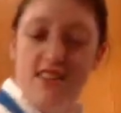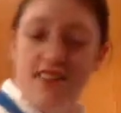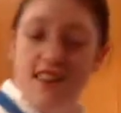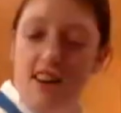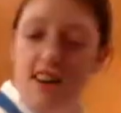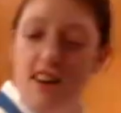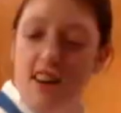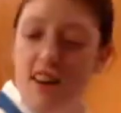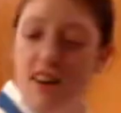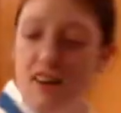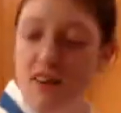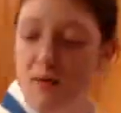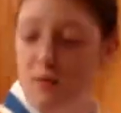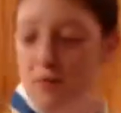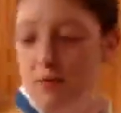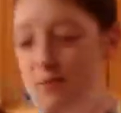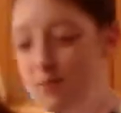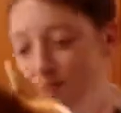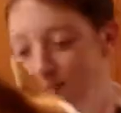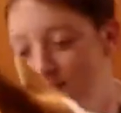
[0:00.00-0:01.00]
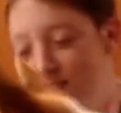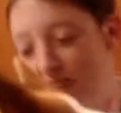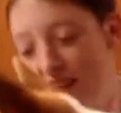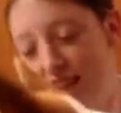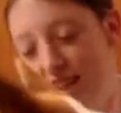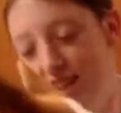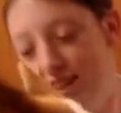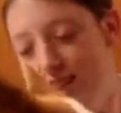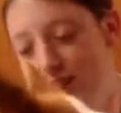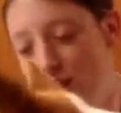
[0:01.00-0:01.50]
um,
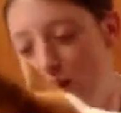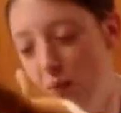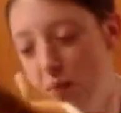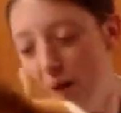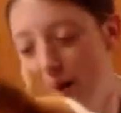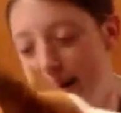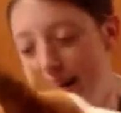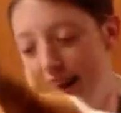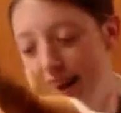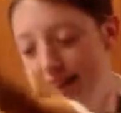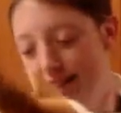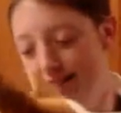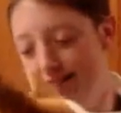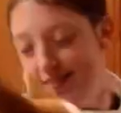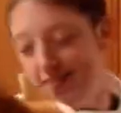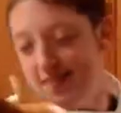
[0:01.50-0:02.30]
he's super cute.